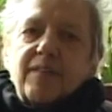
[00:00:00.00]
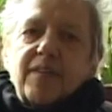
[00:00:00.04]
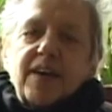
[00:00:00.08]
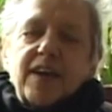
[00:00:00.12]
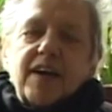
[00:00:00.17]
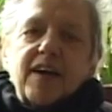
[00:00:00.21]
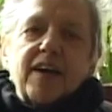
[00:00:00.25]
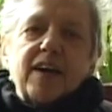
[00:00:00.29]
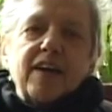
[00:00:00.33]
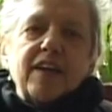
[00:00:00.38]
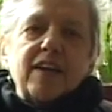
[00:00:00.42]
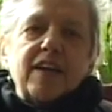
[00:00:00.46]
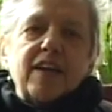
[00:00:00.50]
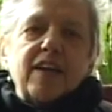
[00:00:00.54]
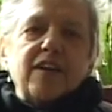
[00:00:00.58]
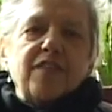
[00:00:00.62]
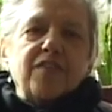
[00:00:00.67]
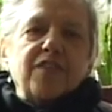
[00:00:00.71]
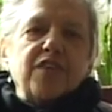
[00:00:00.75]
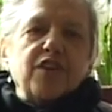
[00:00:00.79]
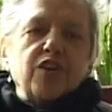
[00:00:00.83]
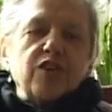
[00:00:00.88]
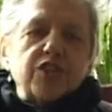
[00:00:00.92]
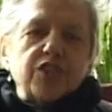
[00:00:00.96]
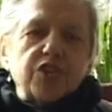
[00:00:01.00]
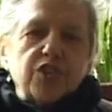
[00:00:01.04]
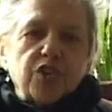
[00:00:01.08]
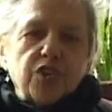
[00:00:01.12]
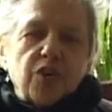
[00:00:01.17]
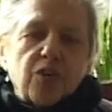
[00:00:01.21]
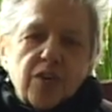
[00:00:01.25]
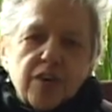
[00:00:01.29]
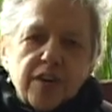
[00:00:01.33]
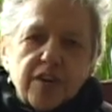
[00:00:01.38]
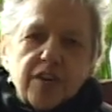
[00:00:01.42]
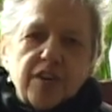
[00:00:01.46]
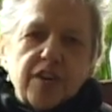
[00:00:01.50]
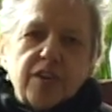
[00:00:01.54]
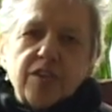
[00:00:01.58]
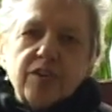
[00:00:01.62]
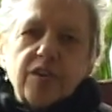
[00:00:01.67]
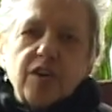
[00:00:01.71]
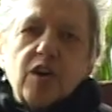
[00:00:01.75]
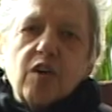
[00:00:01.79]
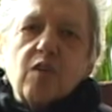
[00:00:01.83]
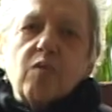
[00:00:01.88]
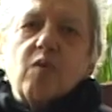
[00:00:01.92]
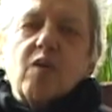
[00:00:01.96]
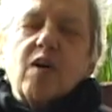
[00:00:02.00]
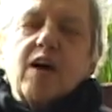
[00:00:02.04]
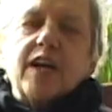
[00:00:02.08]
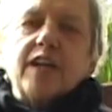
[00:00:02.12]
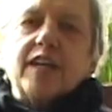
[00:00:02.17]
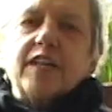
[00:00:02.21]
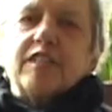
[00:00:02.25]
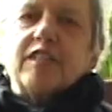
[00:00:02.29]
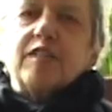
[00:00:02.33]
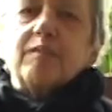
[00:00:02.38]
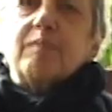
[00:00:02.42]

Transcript: And if you're shorter, you don't want it to